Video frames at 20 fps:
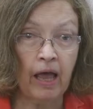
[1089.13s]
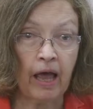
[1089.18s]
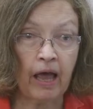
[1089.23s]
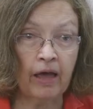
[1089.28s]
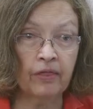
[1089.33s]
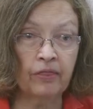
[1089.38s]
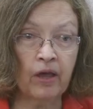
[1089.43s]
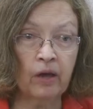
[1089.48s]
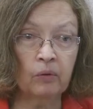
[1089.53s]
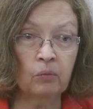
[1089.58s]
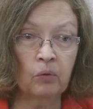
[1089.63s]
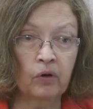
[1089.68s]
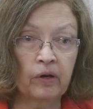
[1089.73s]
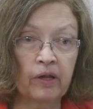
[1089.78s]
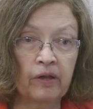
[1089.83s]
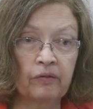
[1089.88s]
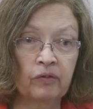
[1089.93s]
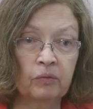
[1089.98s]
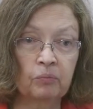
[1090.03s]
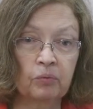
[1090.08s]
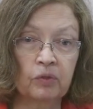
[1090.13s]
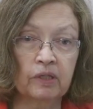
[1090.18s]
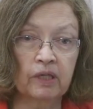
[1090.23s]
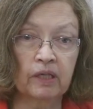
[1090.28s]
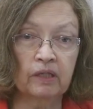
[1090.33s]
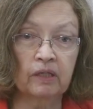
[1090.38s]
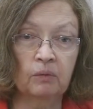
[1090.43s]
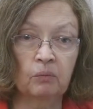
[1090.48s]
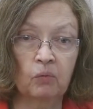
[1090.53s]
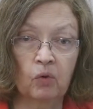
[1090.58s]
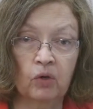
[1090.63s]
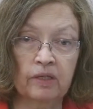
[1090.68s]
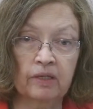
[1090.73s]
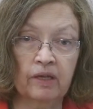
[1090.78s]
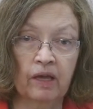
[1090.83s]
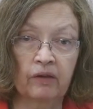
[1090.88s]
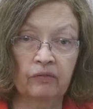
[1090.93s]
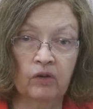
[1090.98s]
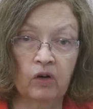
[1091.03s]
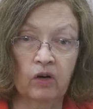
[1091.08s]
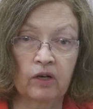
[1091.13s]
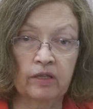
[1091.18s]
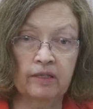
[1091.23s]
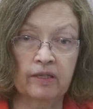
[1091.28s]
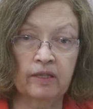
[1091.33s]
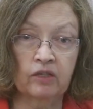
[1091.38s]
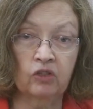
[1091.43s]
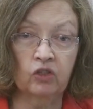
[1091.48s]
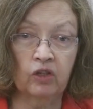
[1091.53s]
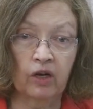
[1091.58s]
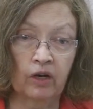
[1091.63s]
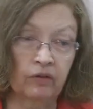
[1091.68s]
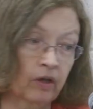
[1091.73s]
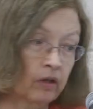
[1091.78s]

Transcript: And they were even predicting more safeguards this year.